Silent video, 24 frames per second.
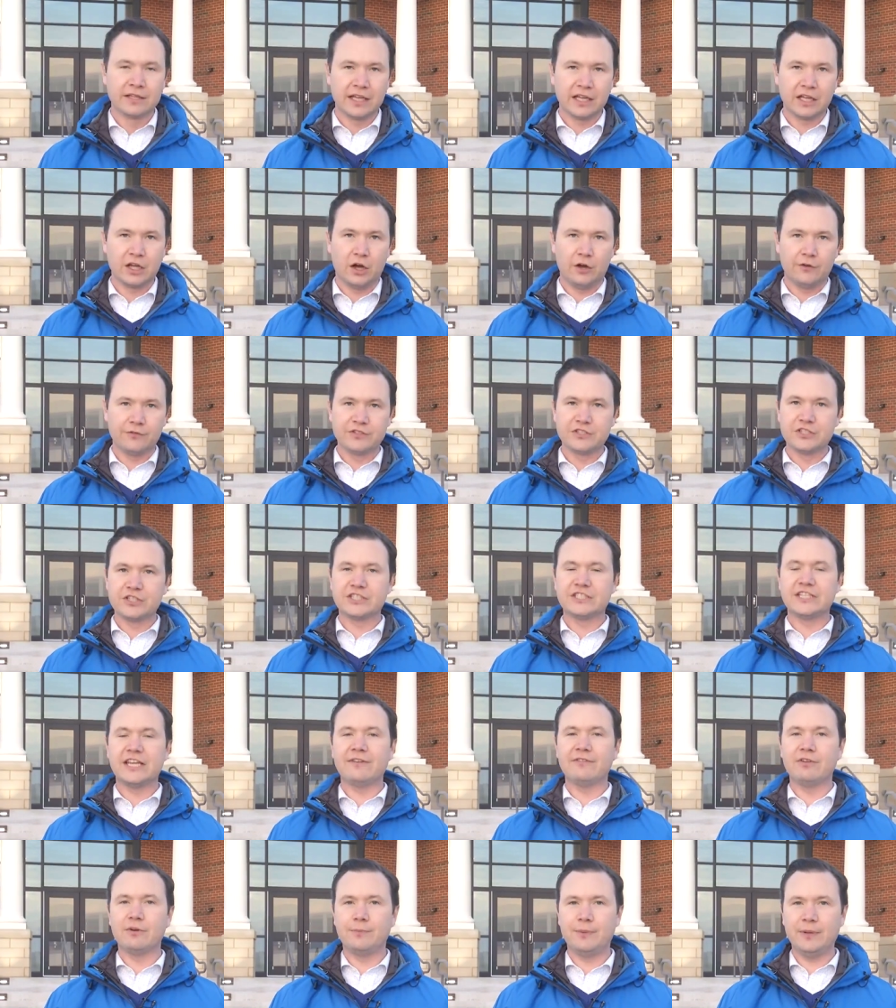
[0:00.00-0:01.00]
Kickoff is at
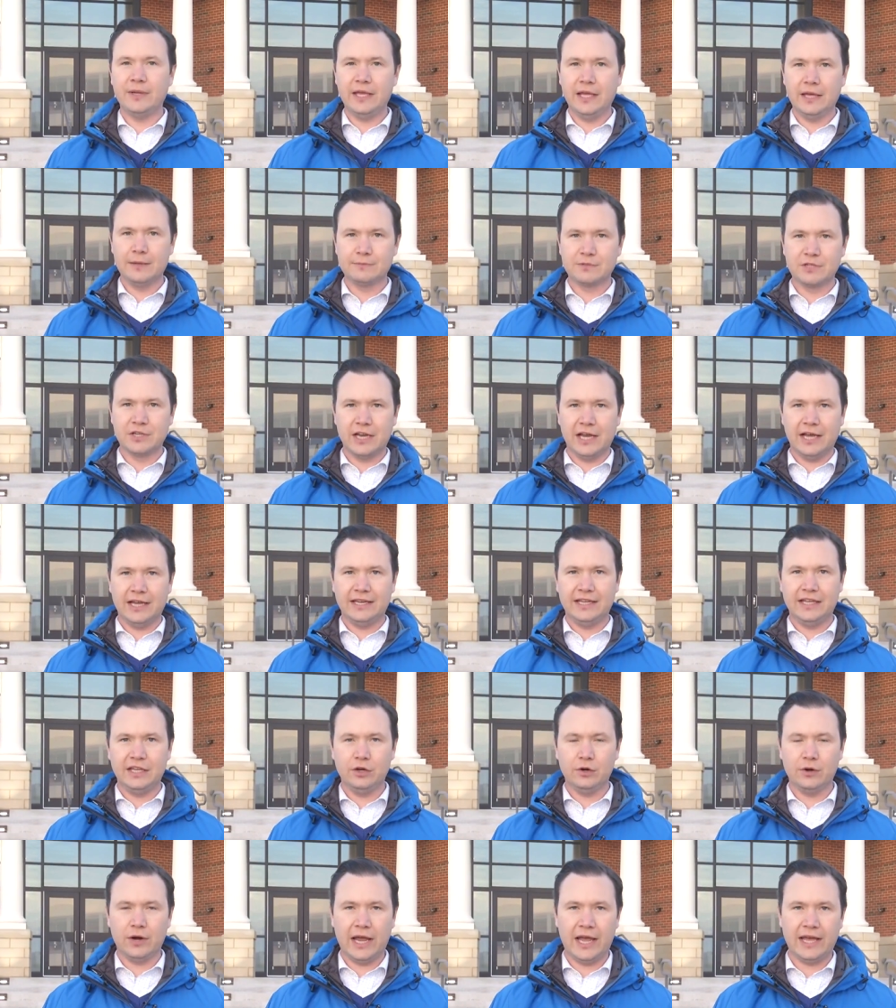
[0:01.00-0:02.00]
7 p.m. tonight
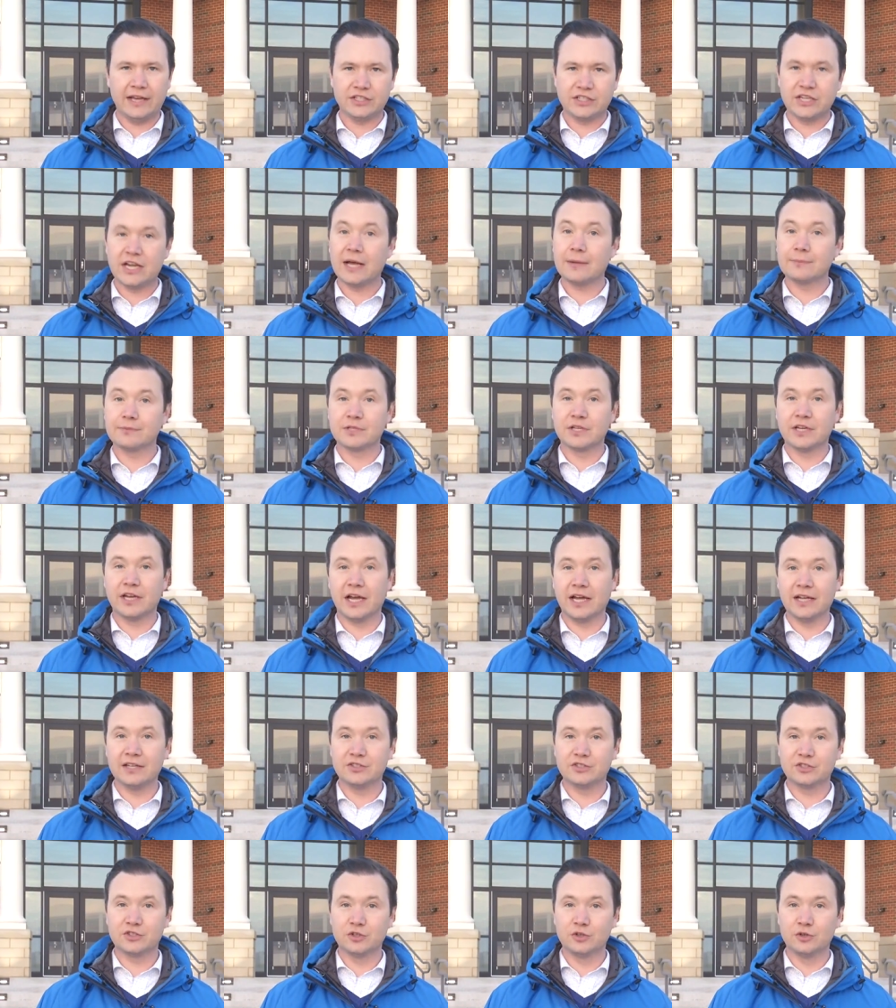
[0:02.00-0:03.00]
here at Thompson
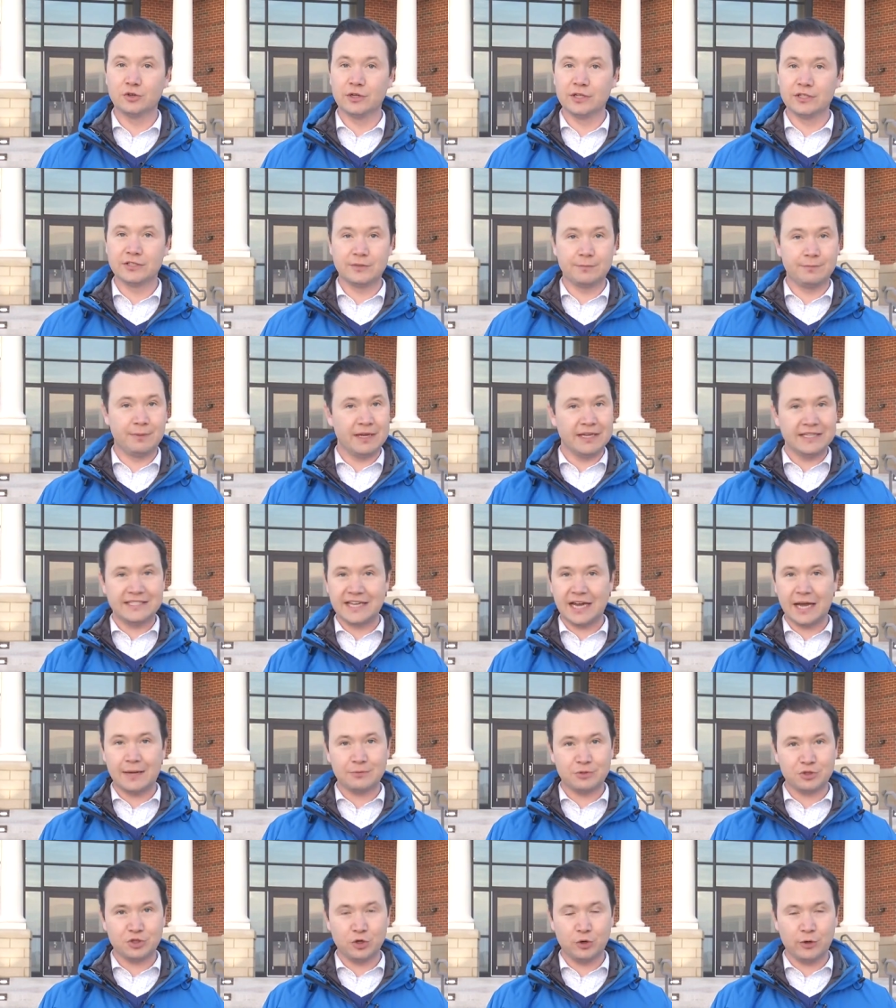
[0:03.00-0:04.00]
High School. It's a big
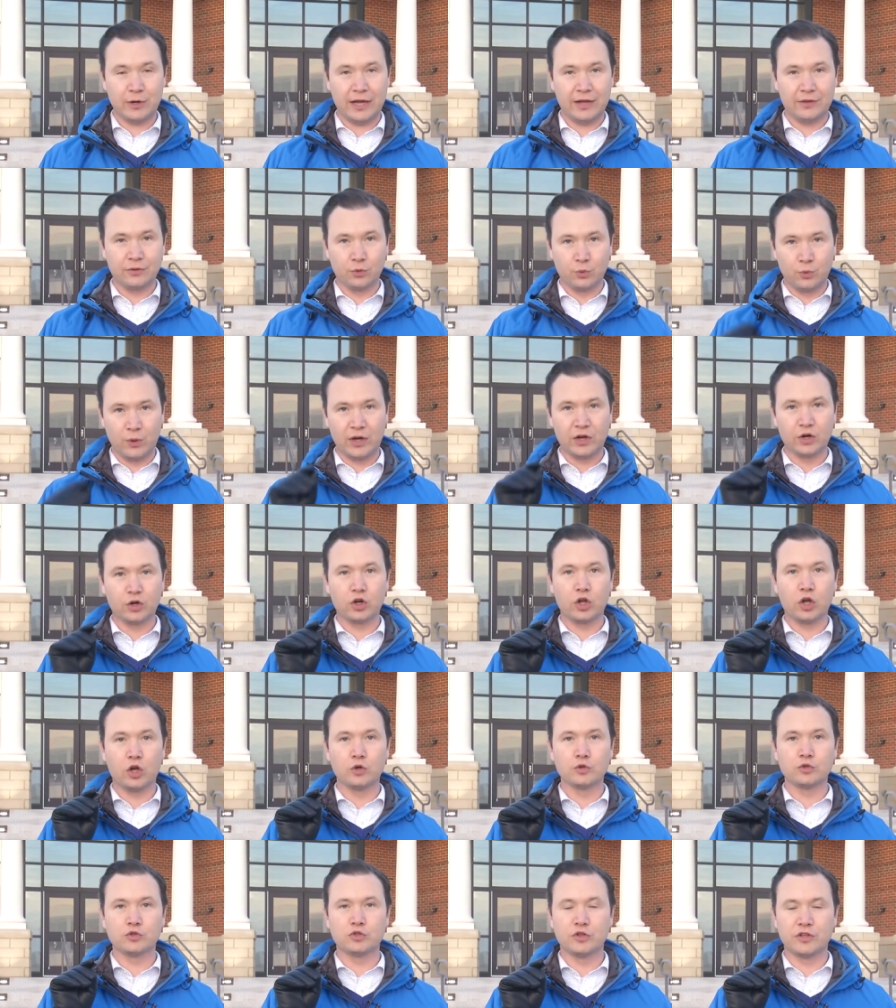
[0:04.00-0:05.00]
time showdown. The winner
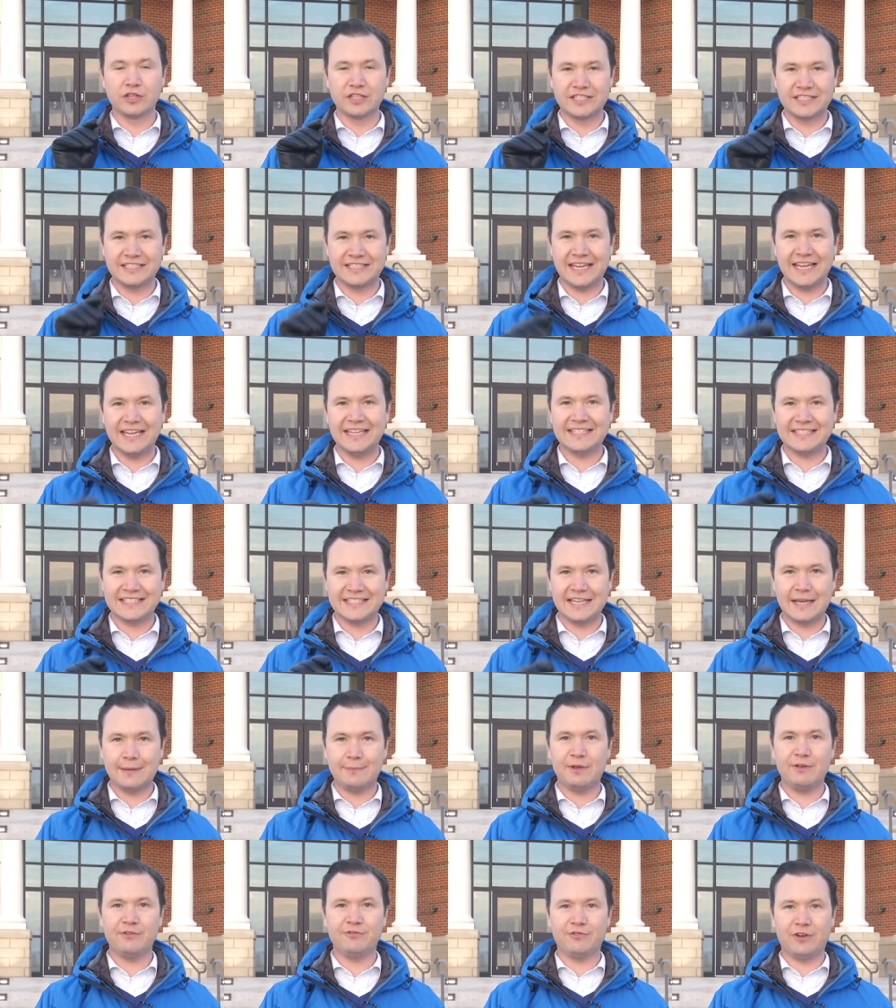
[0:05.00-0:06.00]
goes to the state
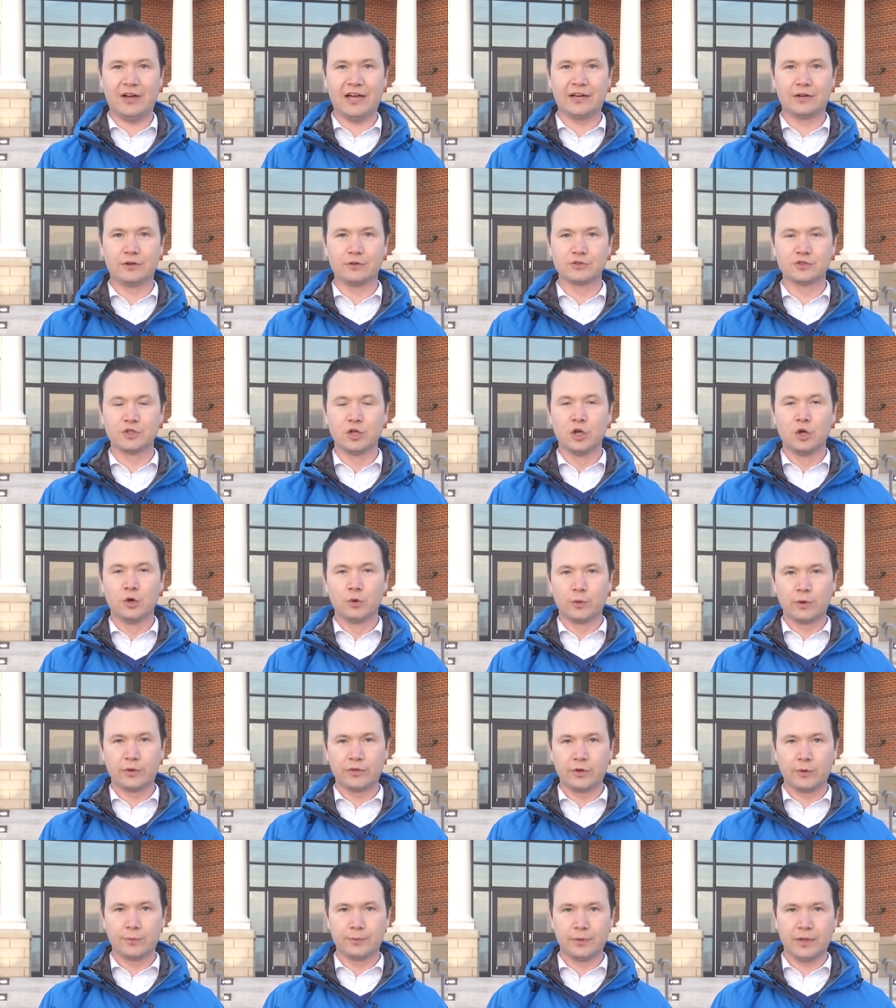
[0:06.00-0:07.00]
semifinals
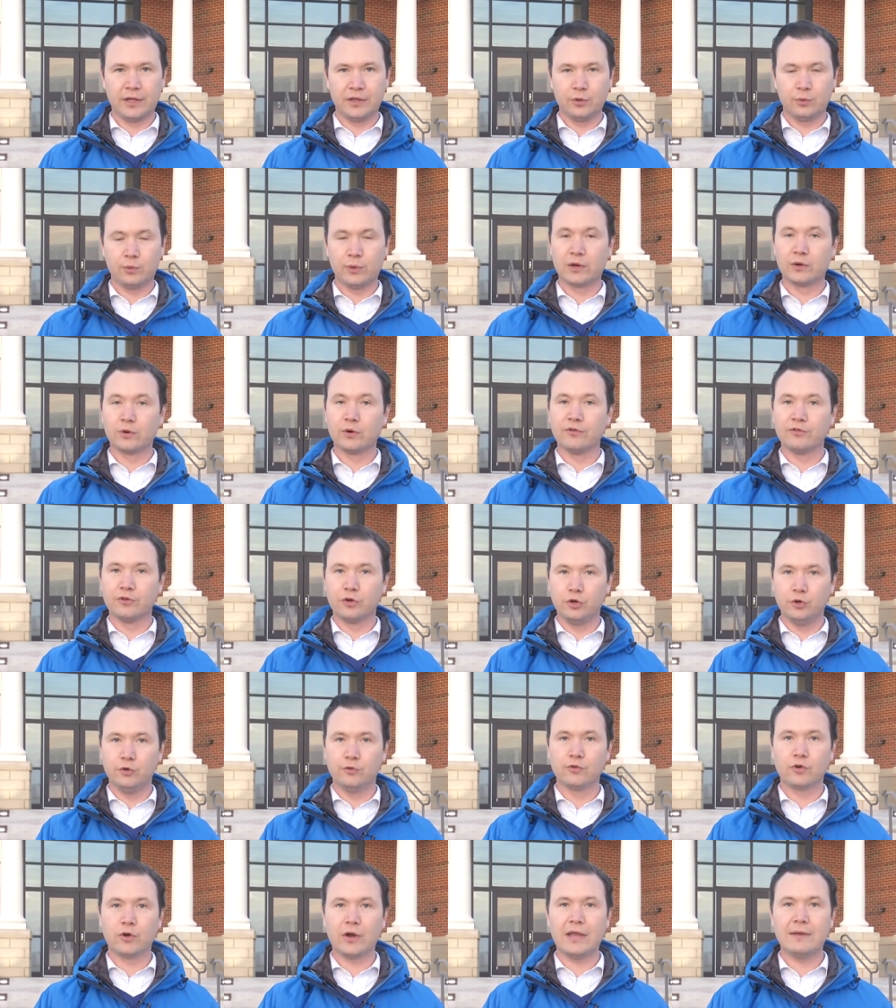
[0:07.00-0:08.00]
where they'll play the winner of
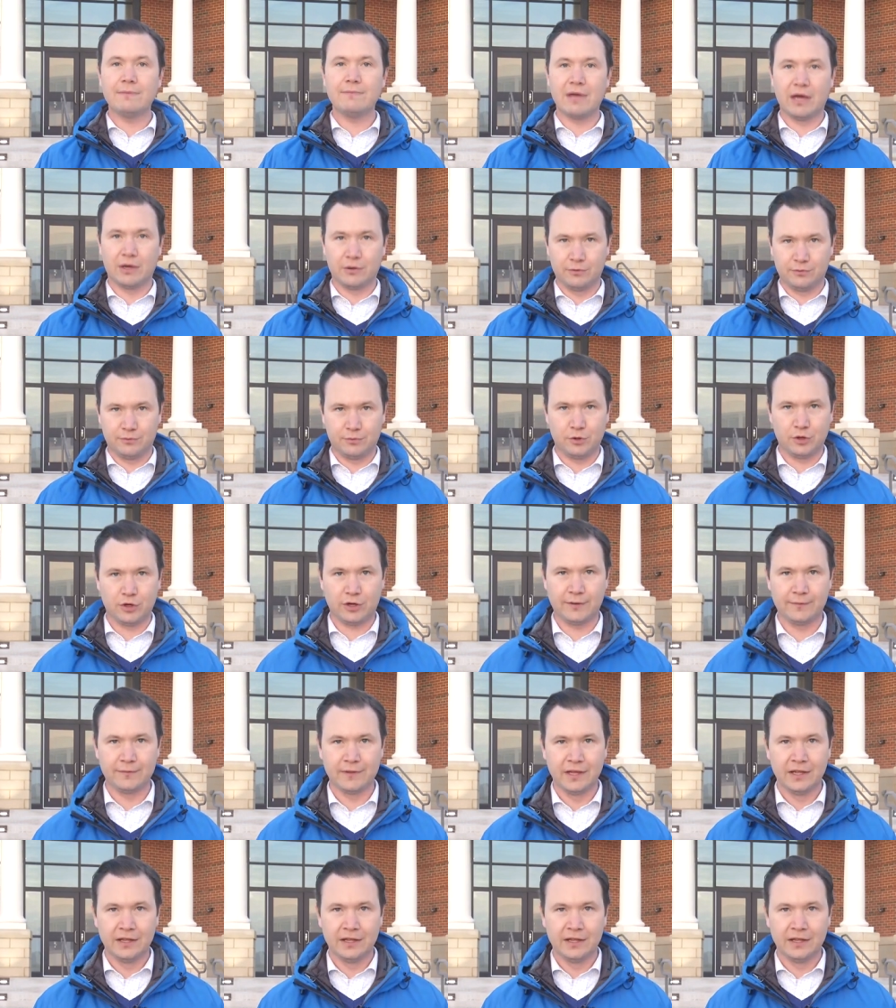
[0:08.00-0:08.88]
Hoover and Mountain Brook.